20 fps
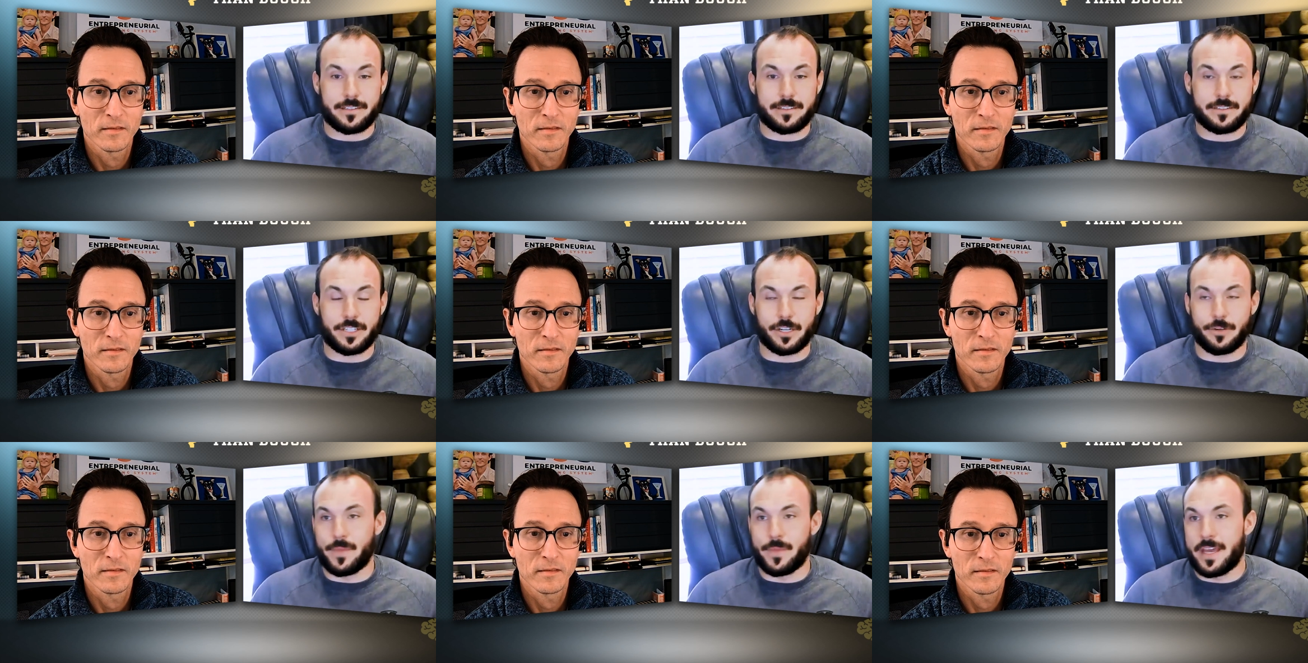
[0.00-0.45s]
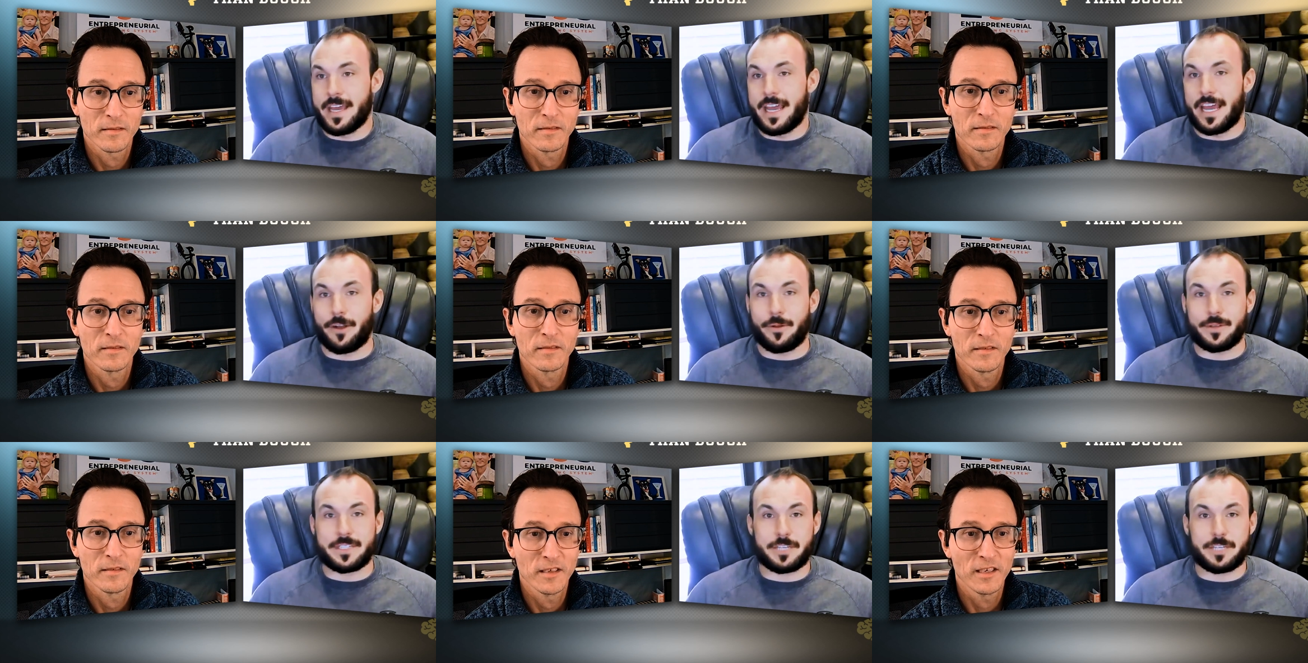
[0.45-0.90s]
Speaker 1: So
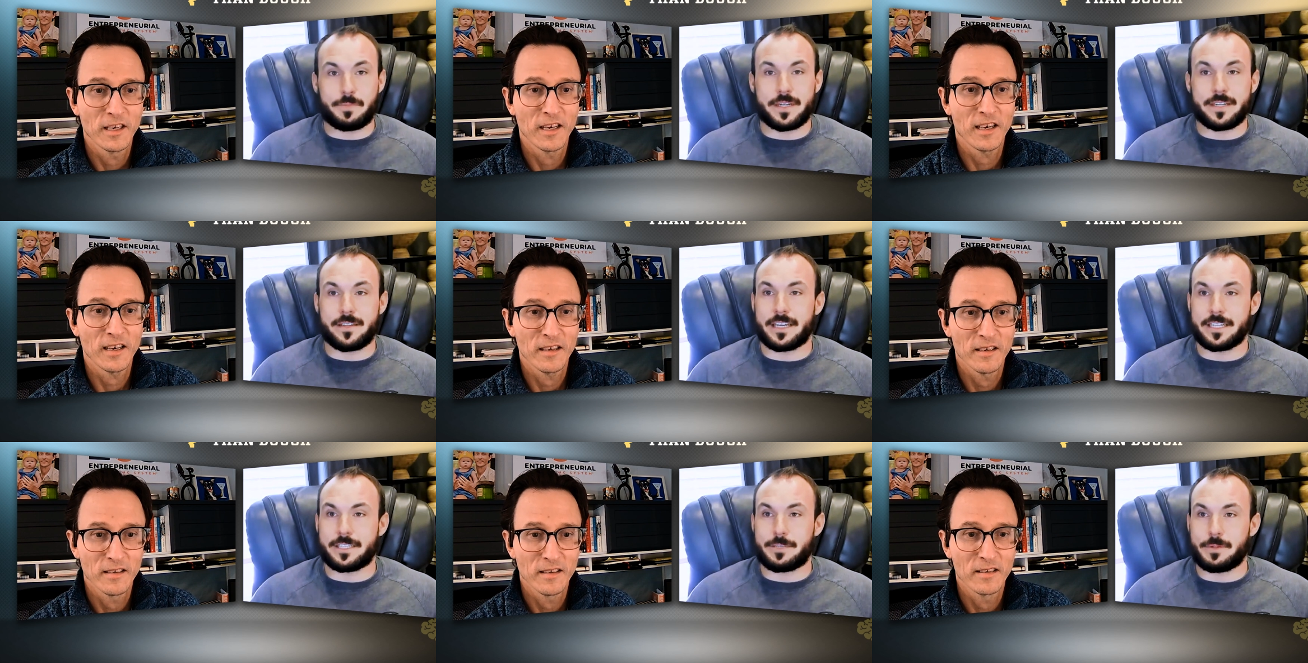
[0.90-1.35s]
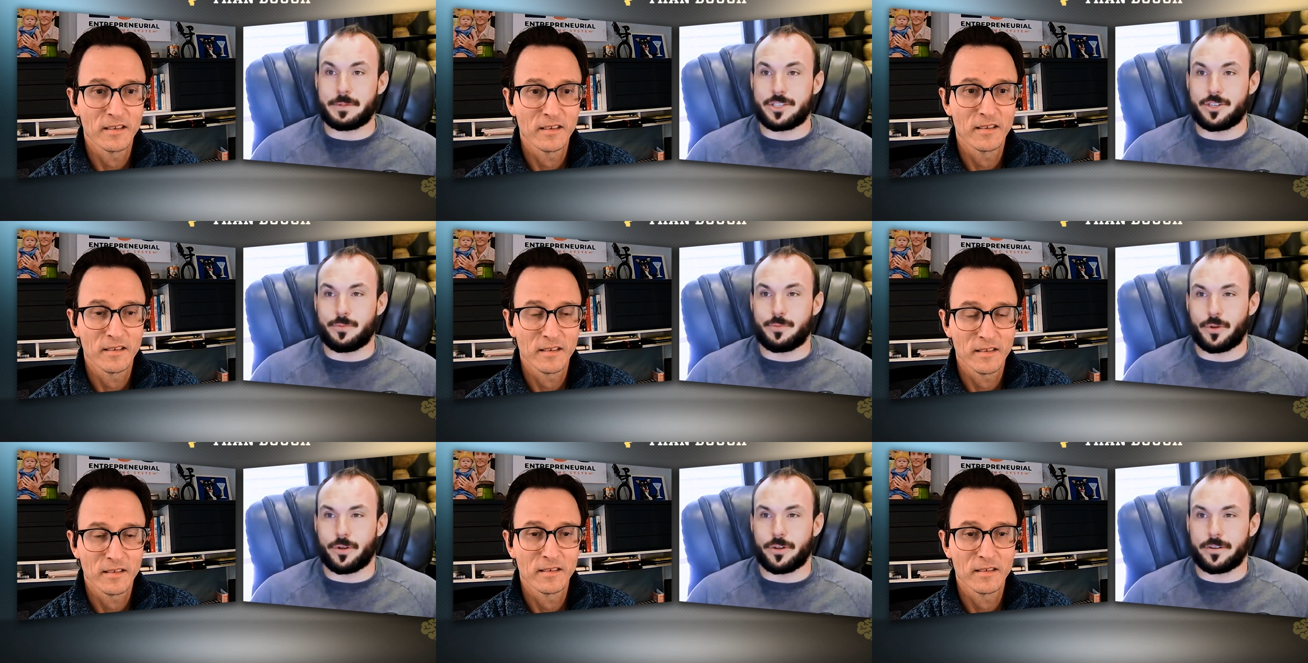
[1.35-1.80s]
anyways, yeah. that's been
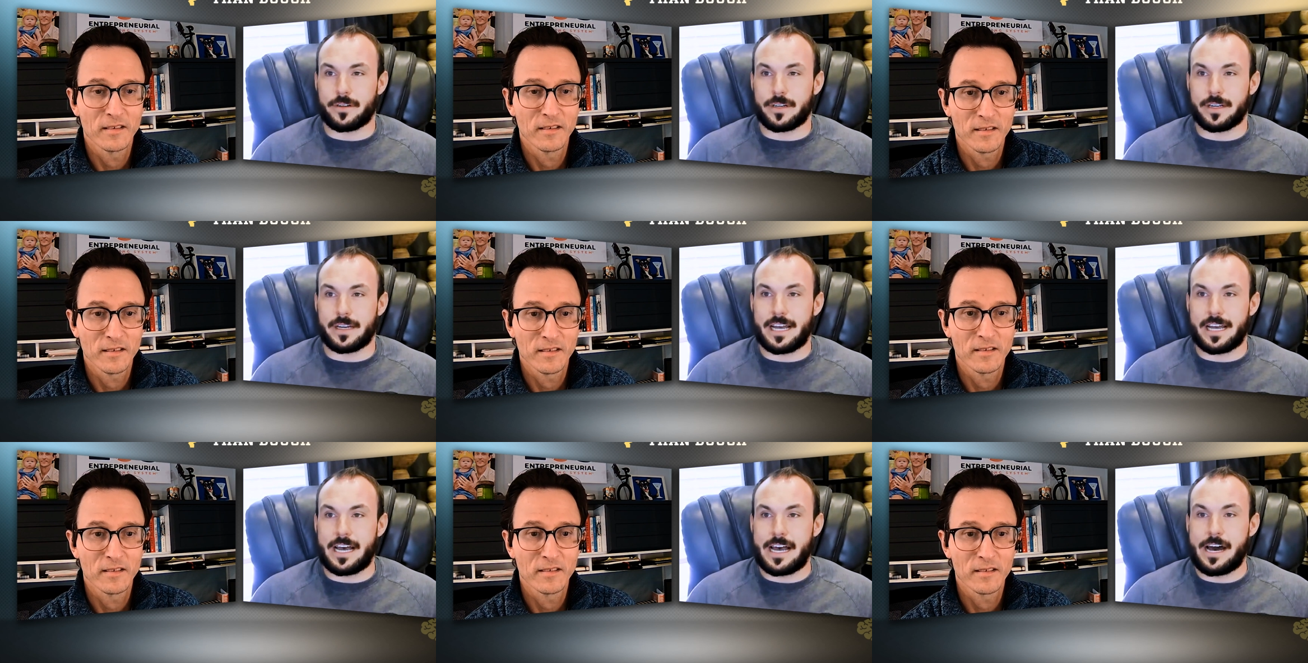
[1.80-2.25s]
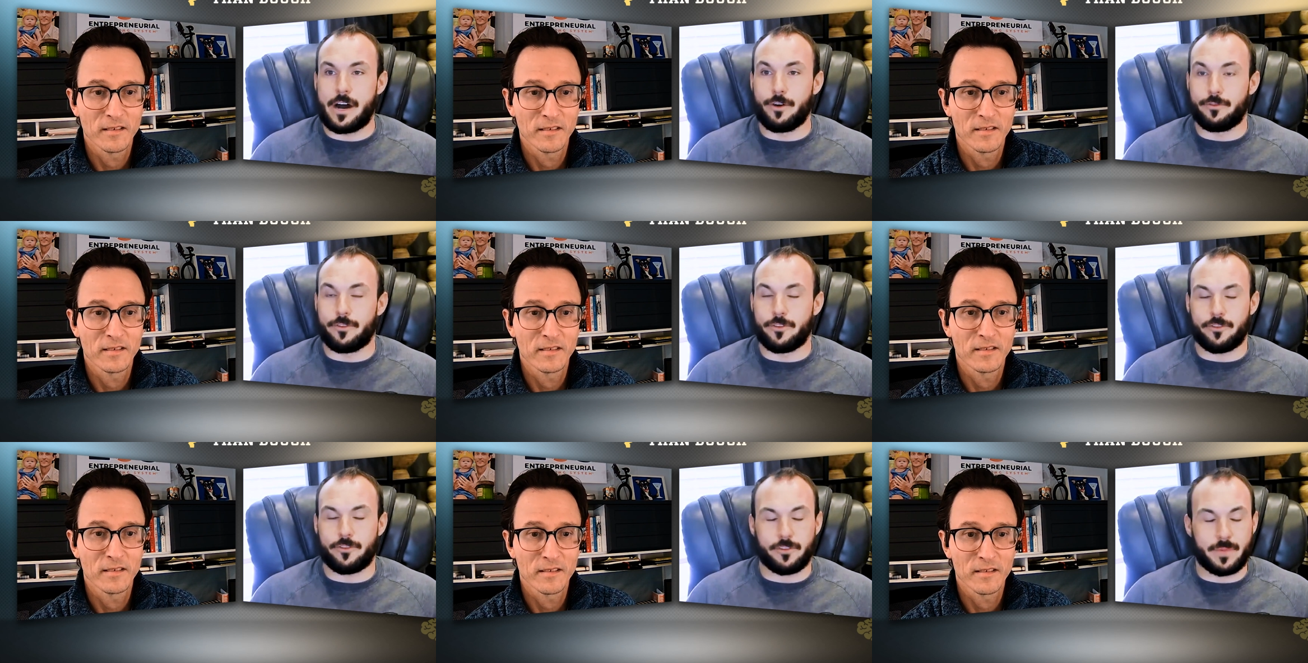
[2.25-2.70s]
super
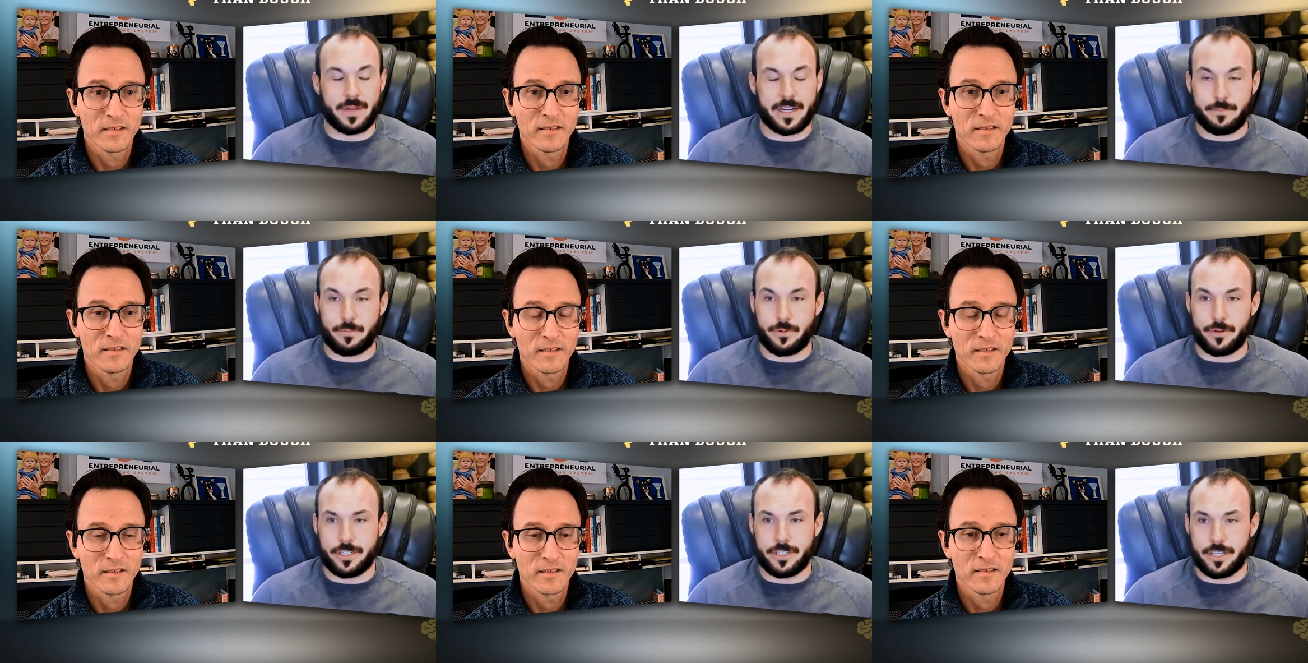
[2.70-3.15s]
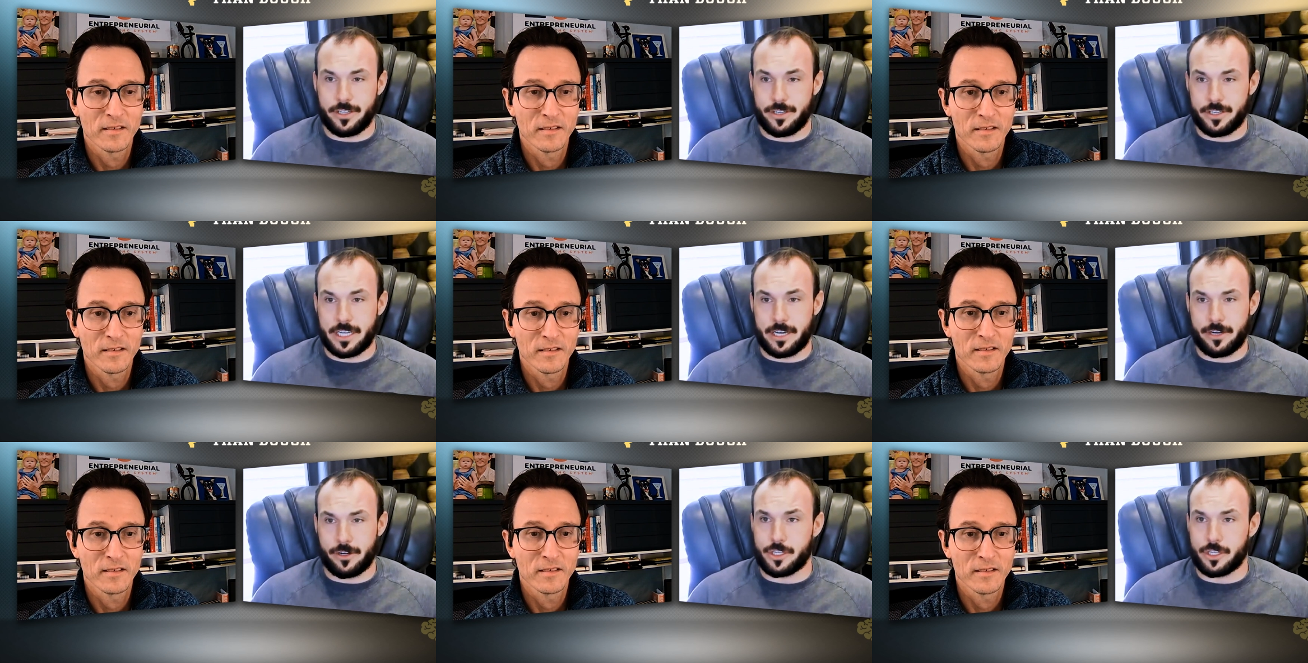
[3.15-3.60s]
helpful for me. I appreciate
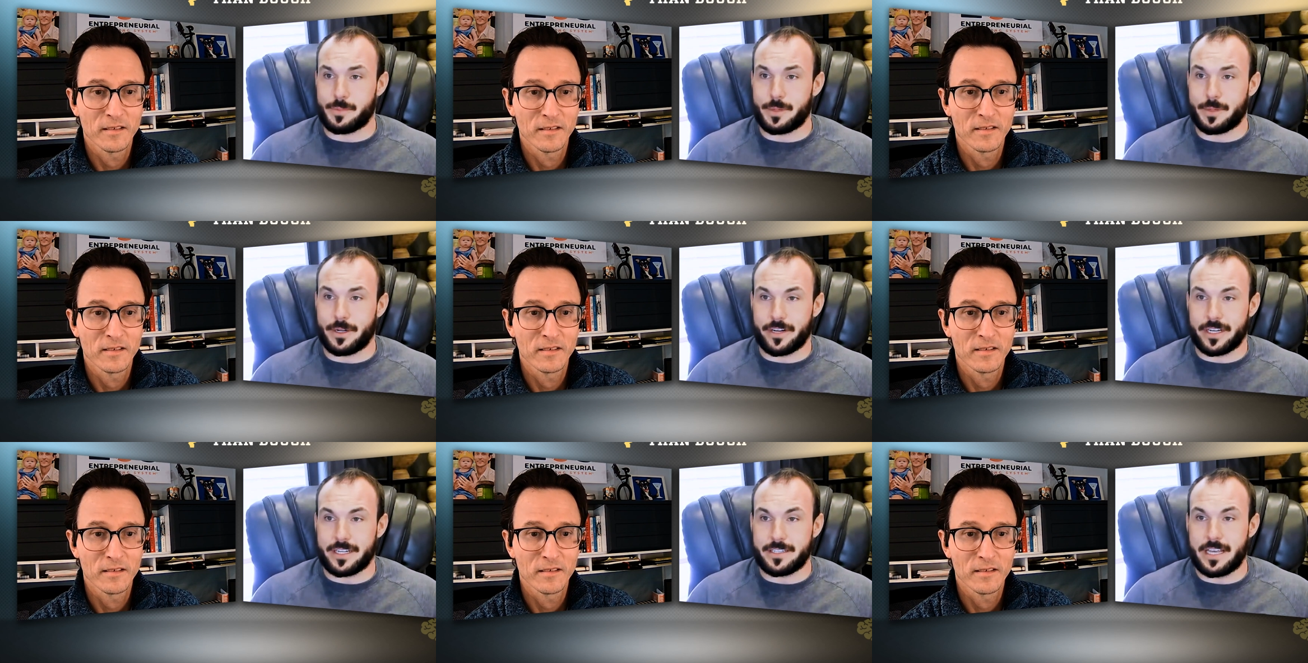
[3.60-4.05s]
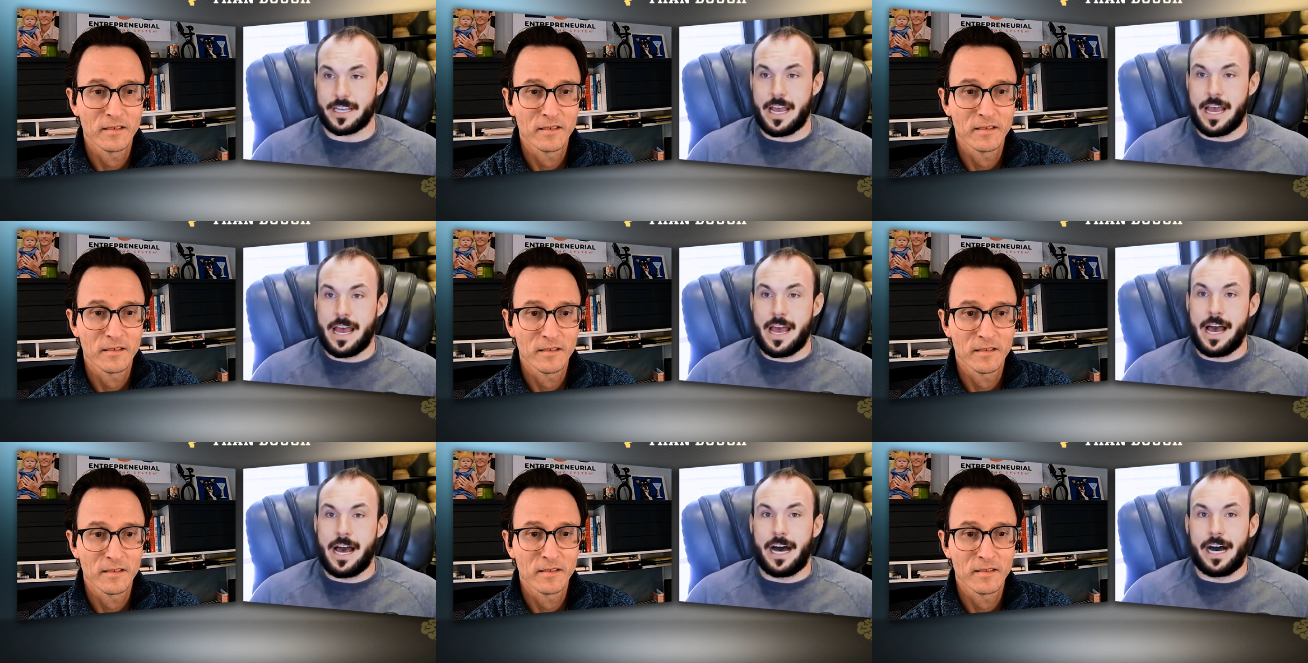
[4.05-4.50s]
your shared experience.
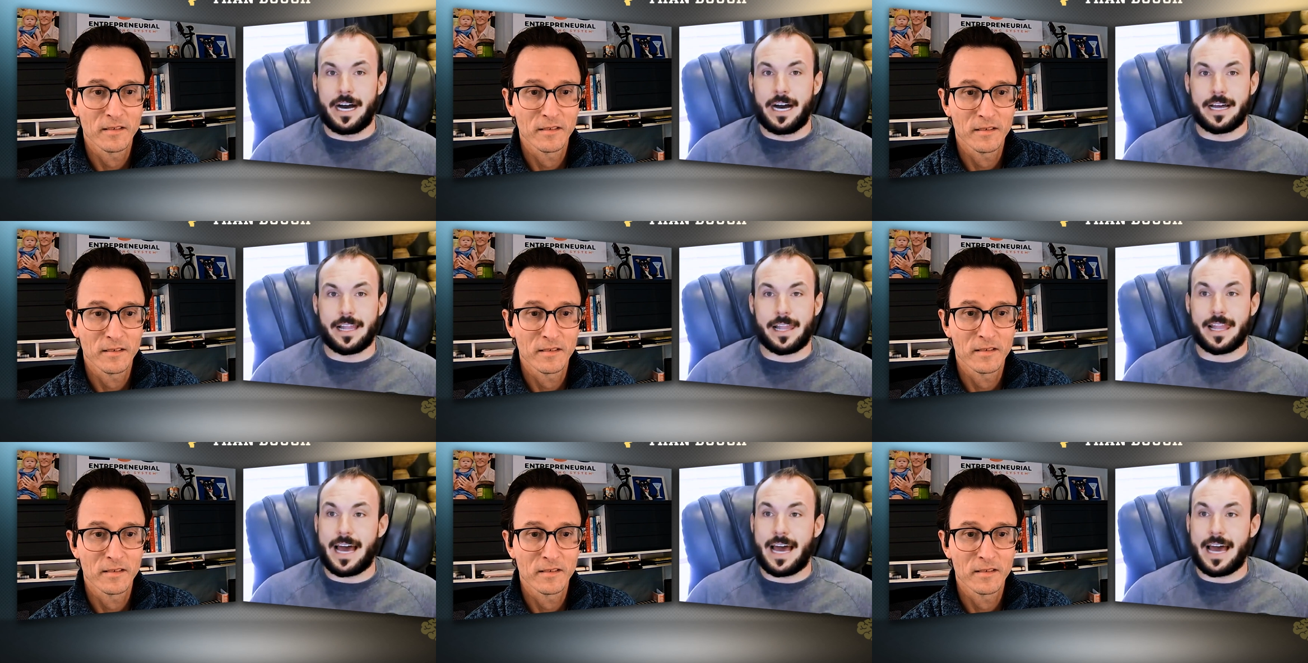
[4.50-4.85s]
Uh,